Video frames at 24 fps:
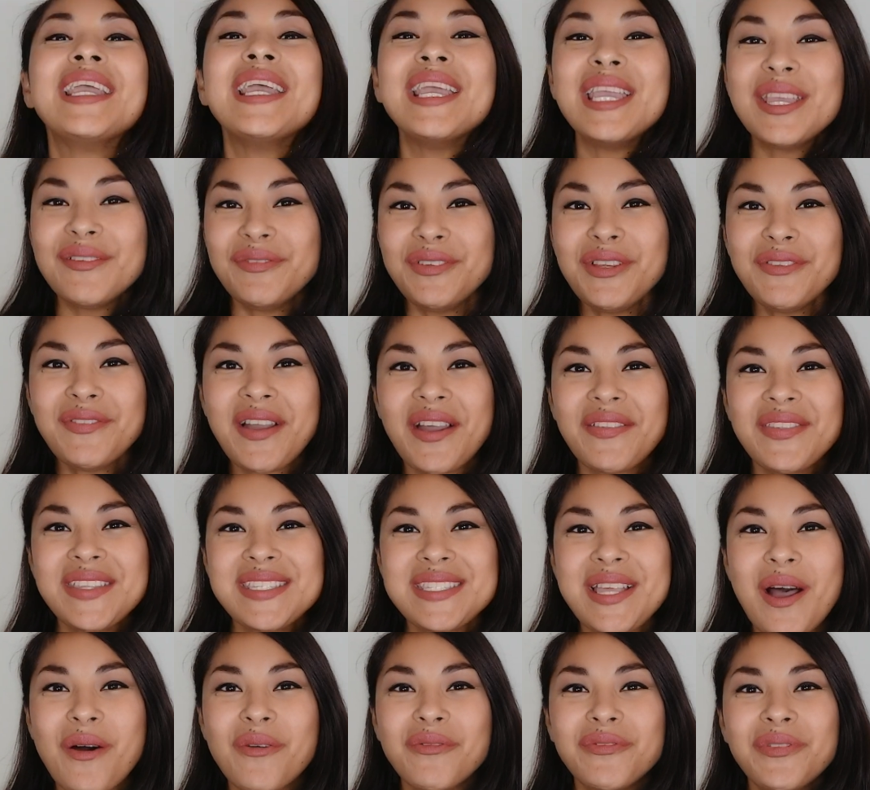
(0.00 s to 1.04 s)
If you found
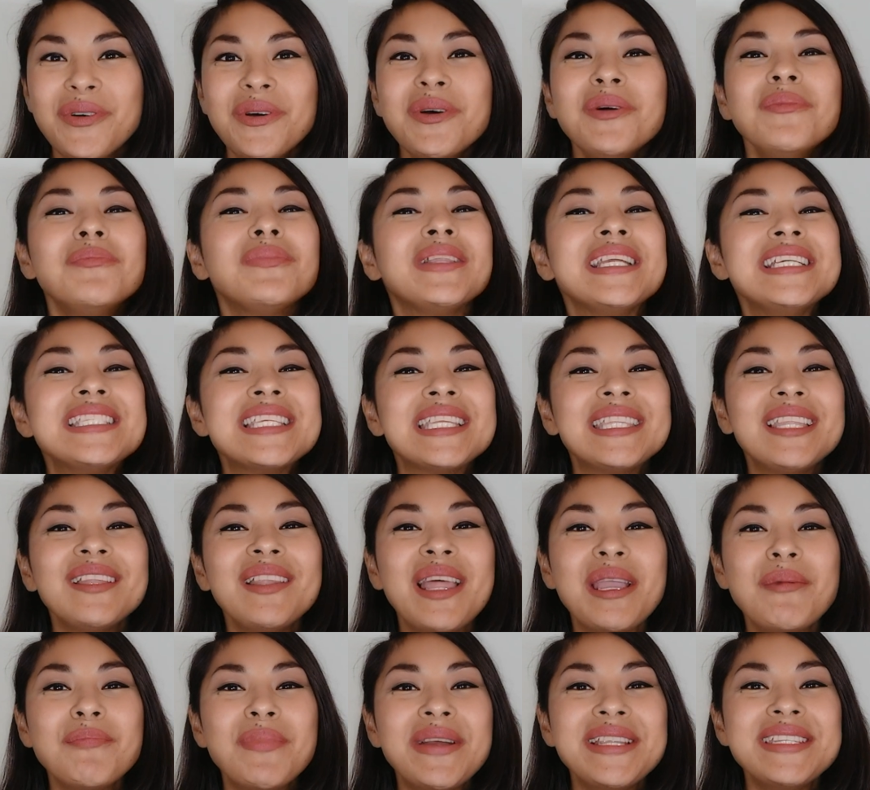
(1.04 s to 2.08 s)
this helpful, please hit the
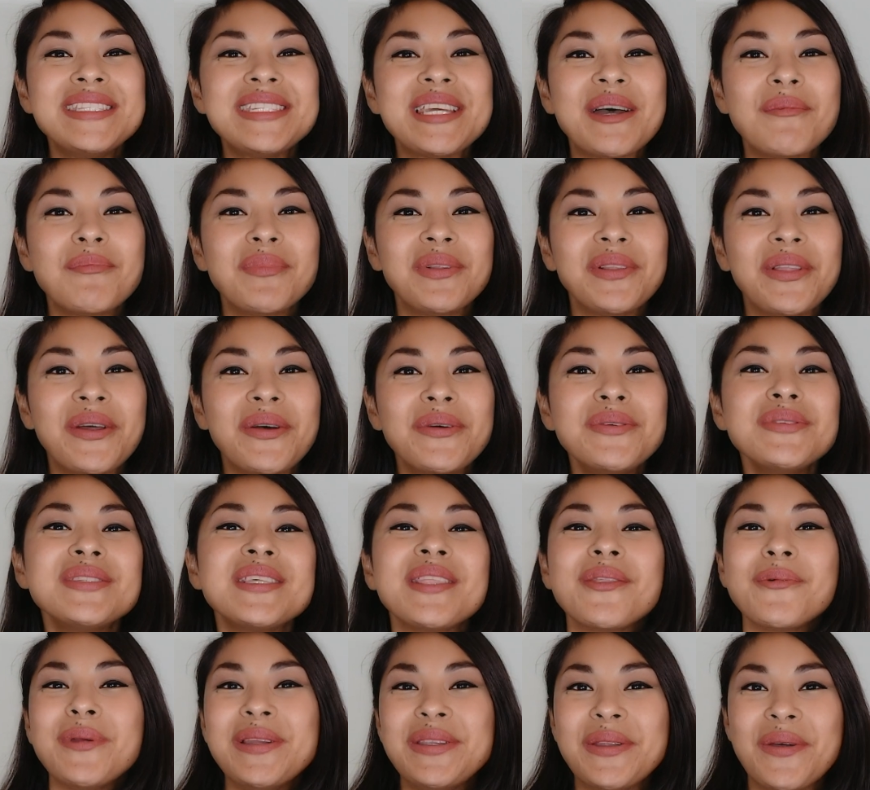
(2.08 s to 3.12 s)
like button down below so
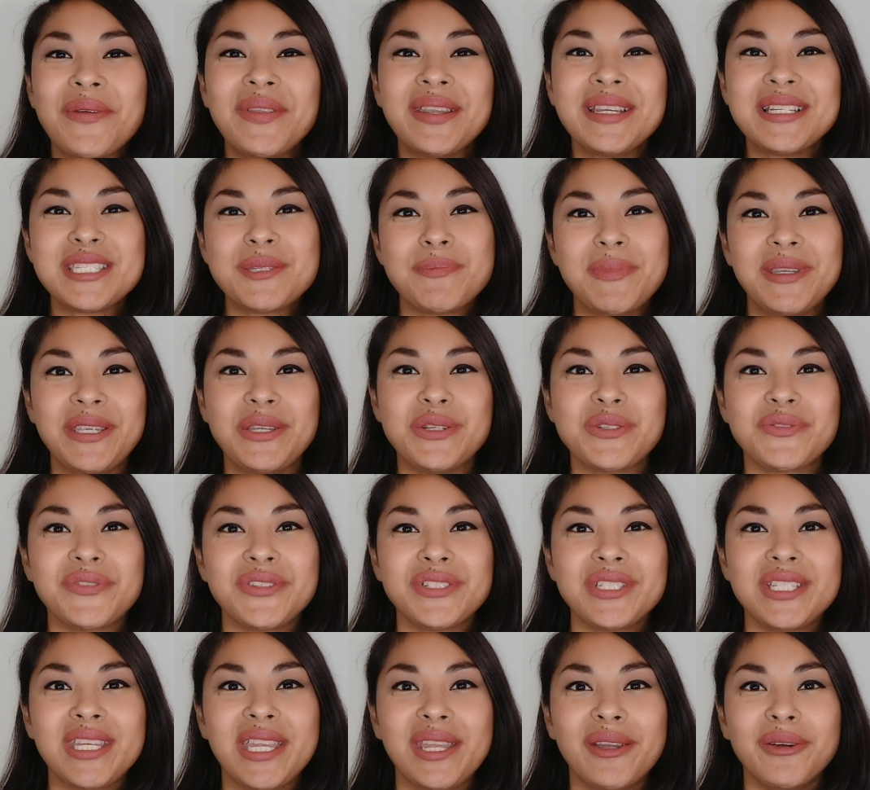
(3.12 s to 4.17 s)
that we know that it's been useful
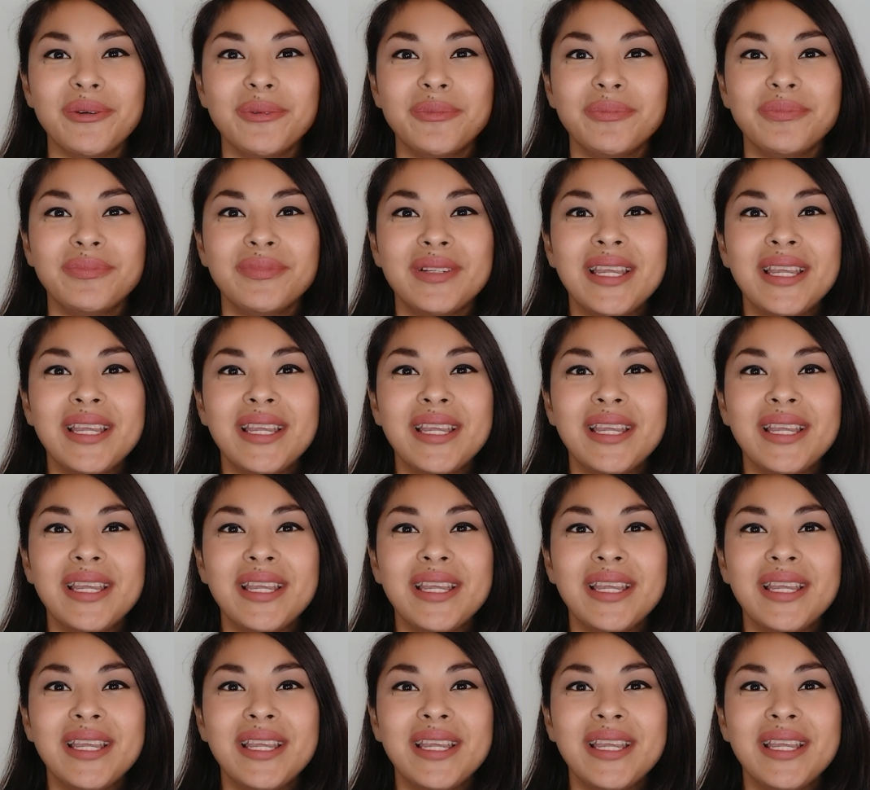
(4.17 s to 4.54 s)
to you.